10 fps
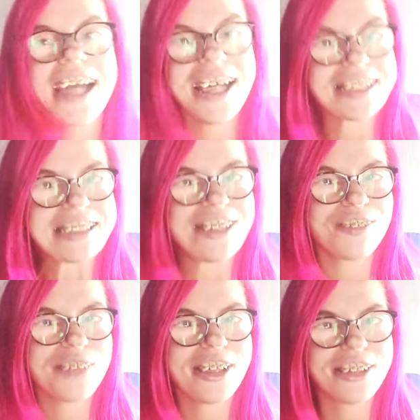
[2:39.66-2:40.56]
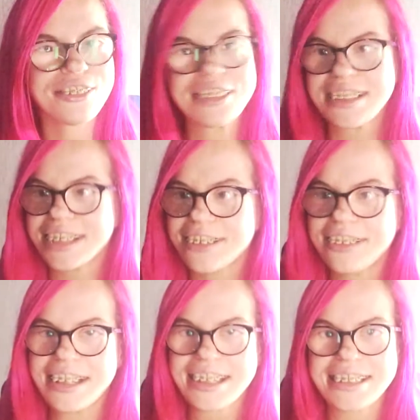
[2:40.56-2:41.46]
Yes, oh my god, those
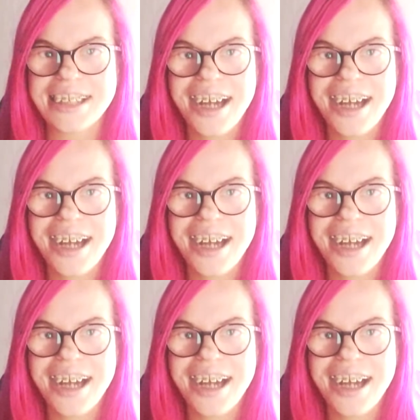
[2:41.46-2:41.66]
lyrics.